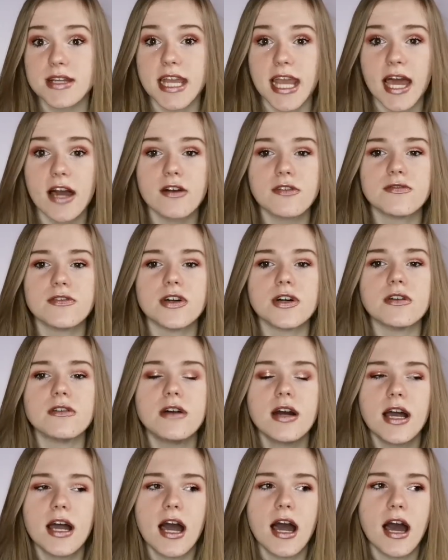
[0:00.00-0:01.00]
really
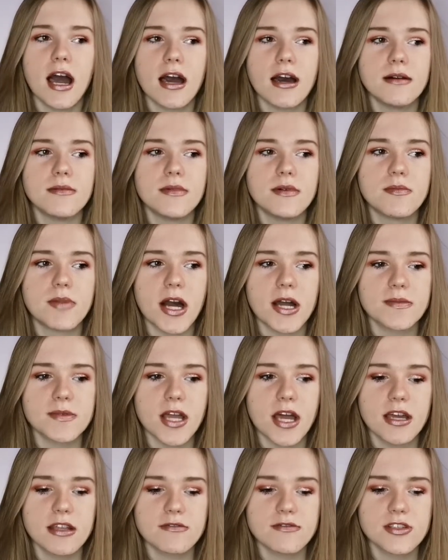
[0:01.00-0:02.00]
helpful. But
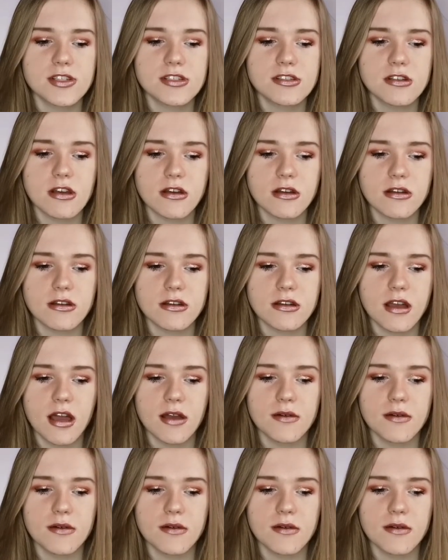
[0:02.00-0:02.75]
I'm kind of stuck.